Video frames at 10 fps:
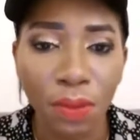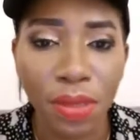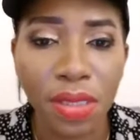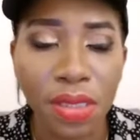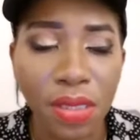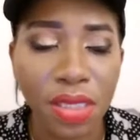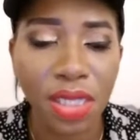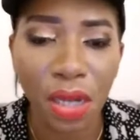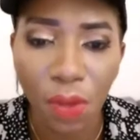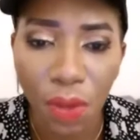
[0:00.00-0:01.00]
But
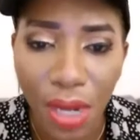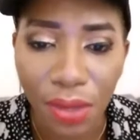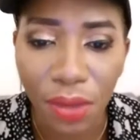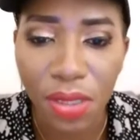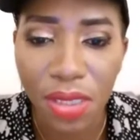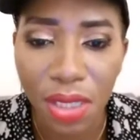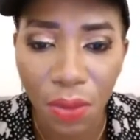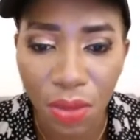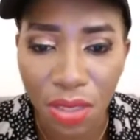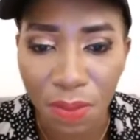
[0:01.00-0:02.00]
ciao, I thought
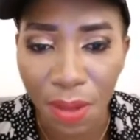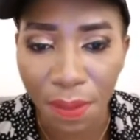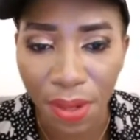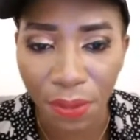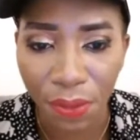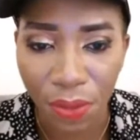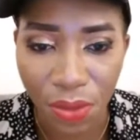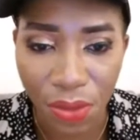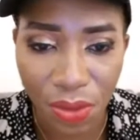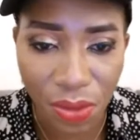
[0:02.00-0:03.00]
ciao is bye bye,
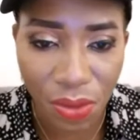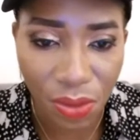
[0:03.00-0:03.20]
Rose.